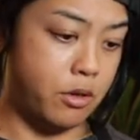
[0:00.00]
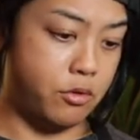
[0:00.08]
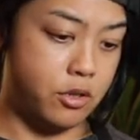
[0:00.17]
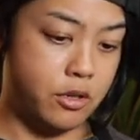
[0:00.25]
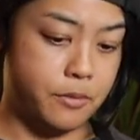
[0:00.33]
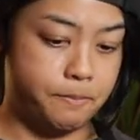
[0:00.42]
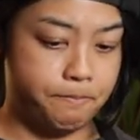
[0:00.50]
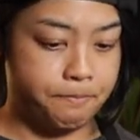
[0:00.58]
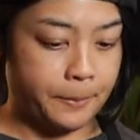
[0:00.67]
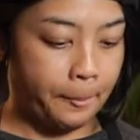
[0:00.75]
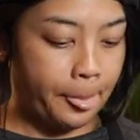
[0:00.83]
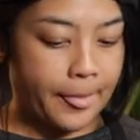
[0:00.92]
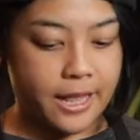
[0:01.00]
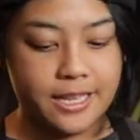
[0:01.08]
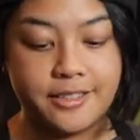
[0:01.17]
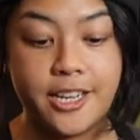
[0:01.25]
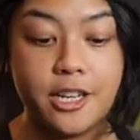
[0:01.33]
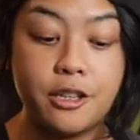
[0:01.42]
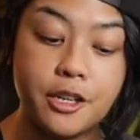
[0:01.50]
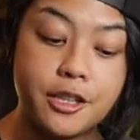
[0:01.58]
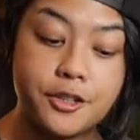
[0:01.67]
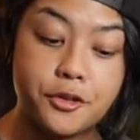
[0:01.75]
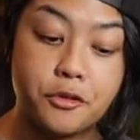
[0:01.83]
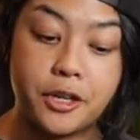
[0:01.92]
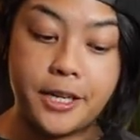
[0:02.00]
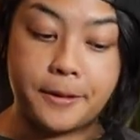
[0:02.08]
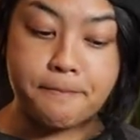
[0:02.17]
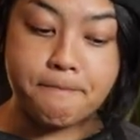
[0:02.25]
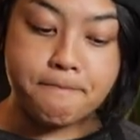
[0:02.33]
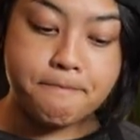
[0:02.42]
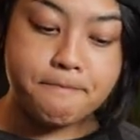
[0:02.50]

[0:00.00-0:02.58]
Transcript: roaster. Let's take a look at this green.